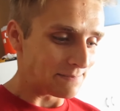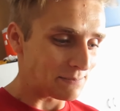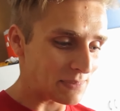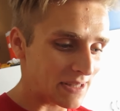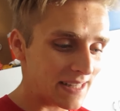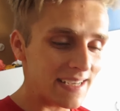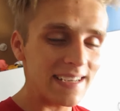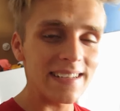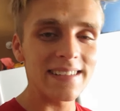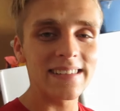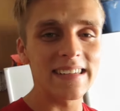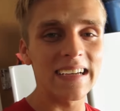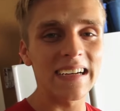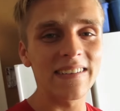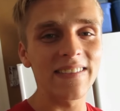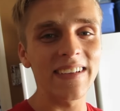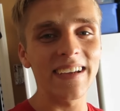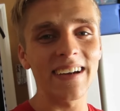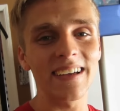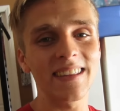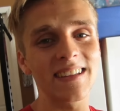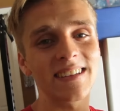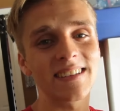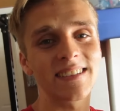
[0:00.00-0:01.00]
please tell
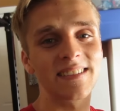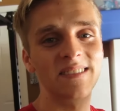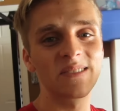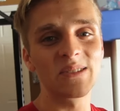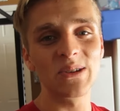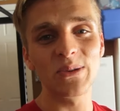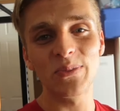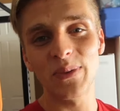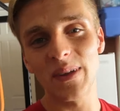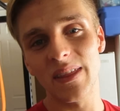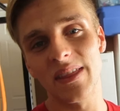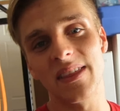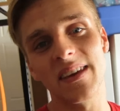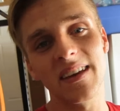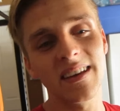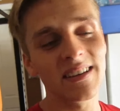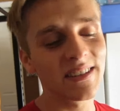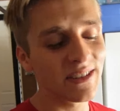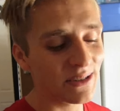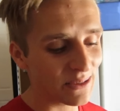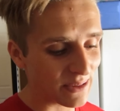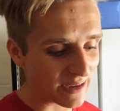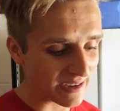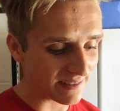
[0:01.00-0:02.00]
me all the stupid
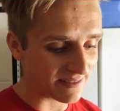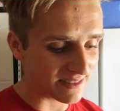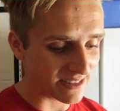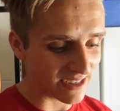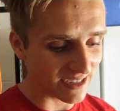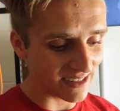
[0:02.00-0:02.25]
things you have